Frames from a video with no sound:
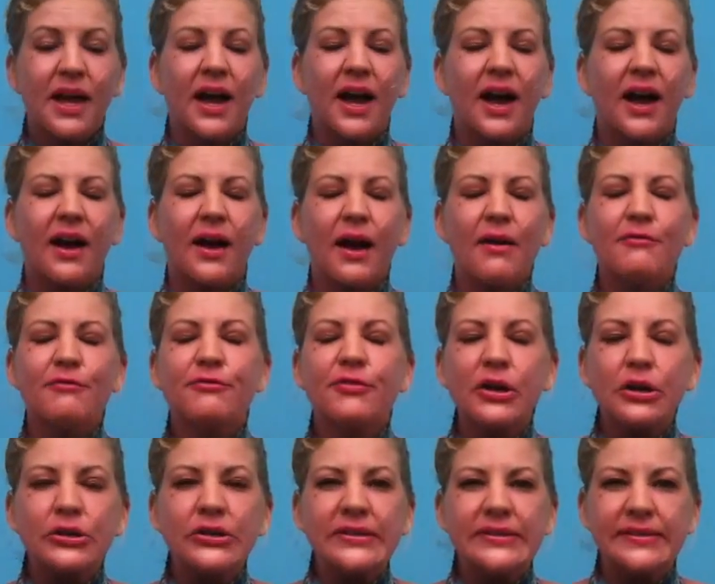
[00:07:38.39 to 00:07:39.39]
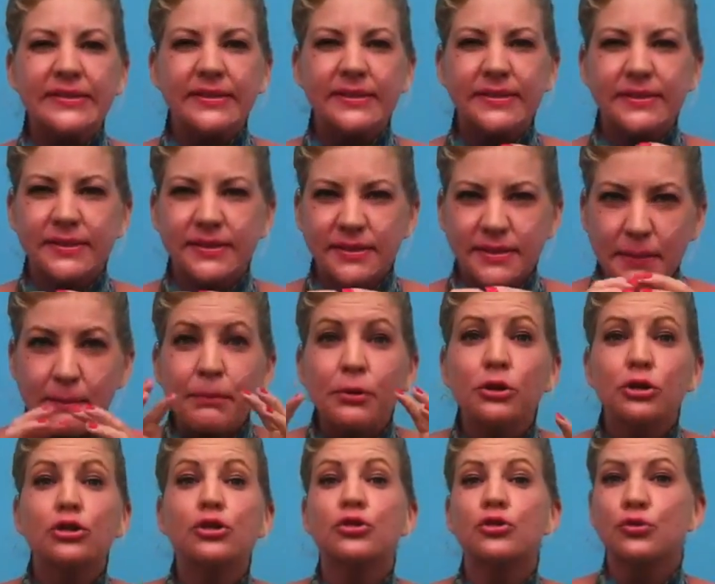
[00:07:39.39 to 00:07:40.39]
uh, a very
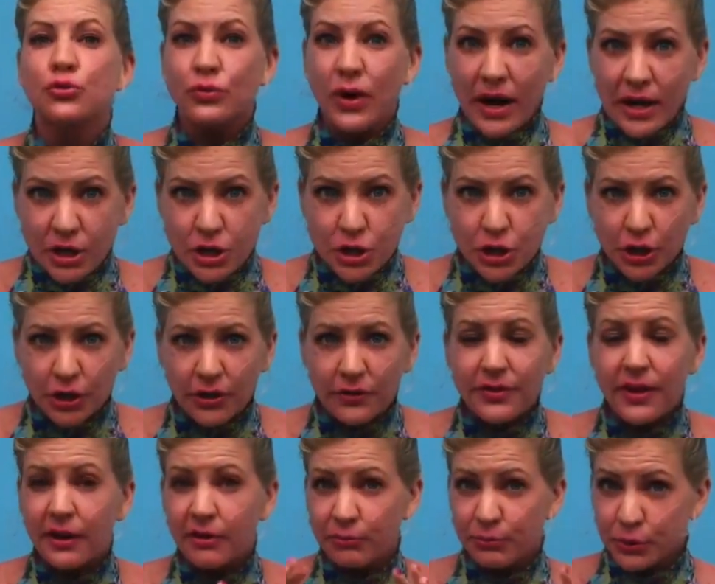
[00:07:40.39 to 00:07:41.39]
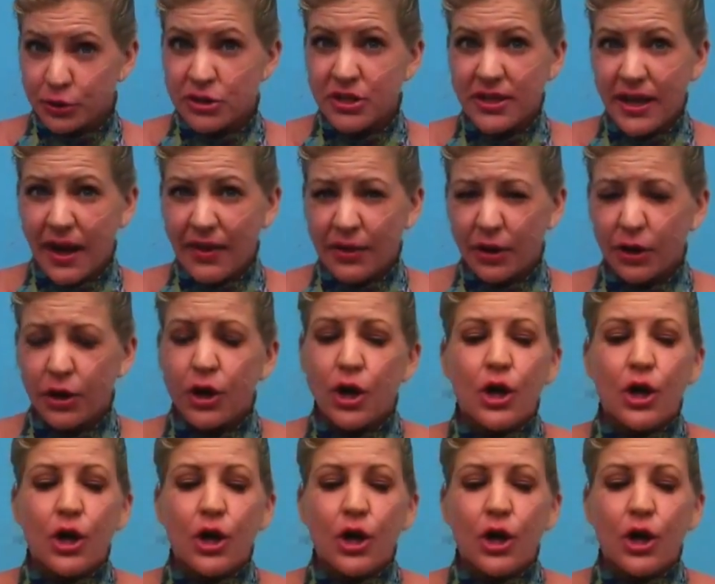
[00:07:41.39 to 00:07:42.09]
simple structure that I've put together